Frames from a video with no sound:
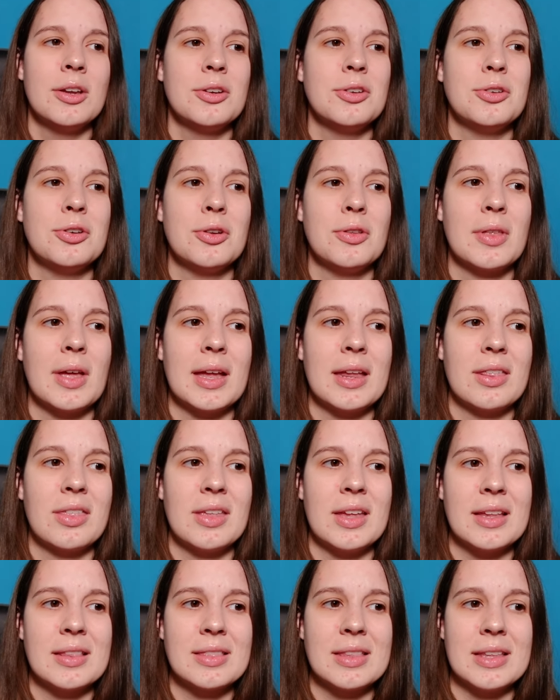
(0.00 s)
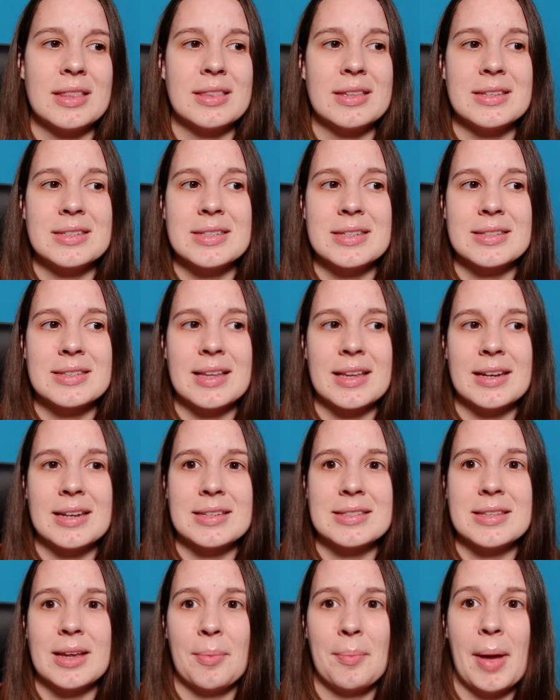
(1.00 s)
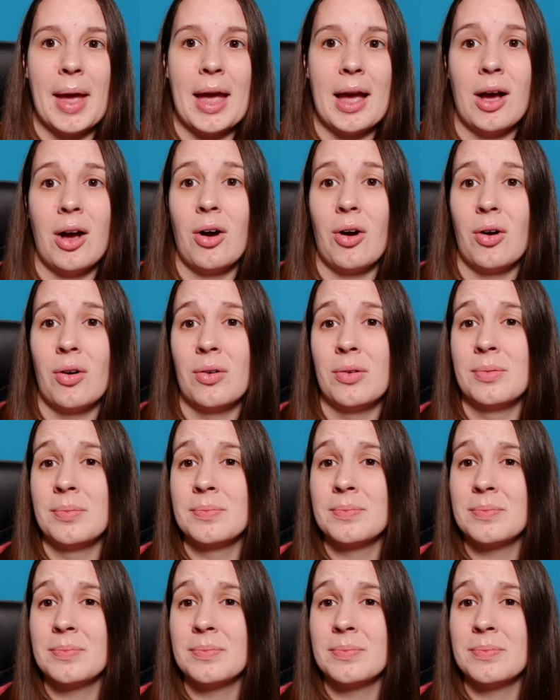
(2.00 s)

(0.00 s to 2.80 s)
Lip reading: Do they think that this is going to somehow